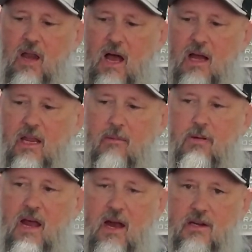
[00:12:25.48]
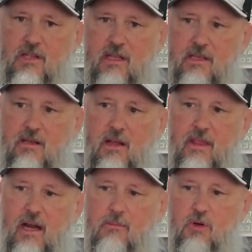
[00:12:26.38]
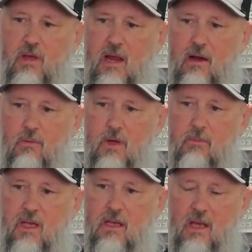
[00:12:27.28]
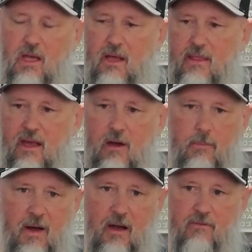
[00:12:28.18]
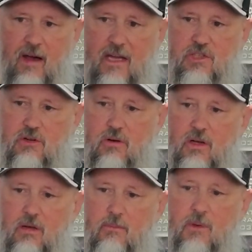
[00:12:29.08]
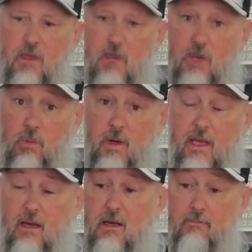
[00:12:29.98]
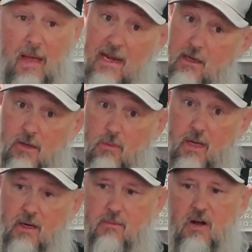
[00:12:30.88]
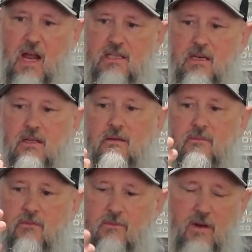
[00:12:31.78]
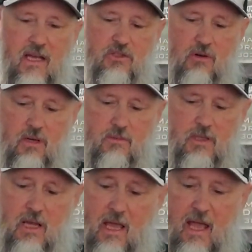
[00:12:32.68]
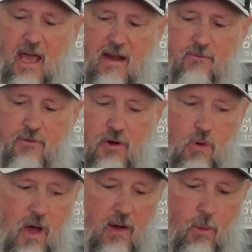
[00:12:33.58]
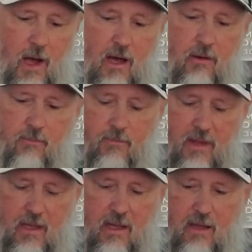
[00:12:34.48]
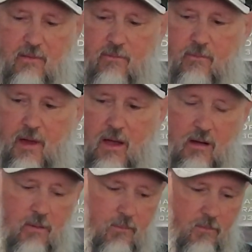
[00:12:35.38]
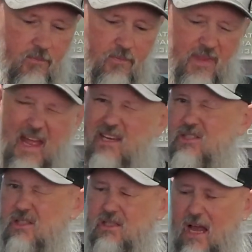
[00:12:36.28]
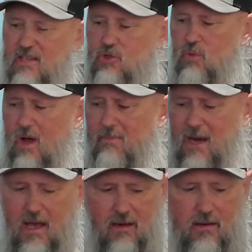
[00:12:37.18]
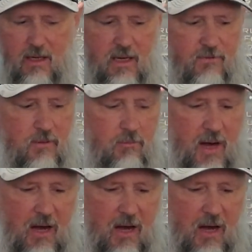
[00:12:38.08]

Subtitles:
of locking pliers that I'm gonna carry with me. They're a pair of vice grip, DeWitt, made in DeWitt, Nebraska vice grips. Had them for quite a while. I swapped out a different